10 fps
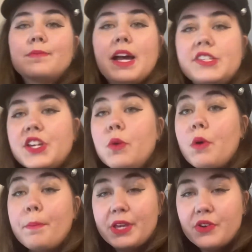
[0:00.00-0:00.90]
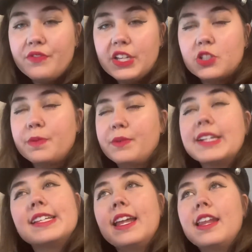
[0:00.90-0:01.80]
imagining what POV should be
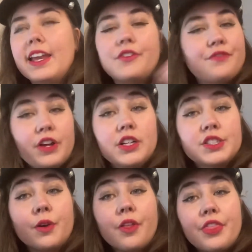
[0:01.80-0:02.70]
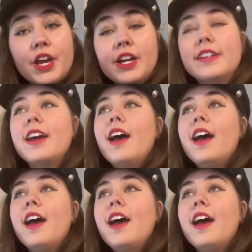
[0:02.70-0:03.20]
written in, like first or third,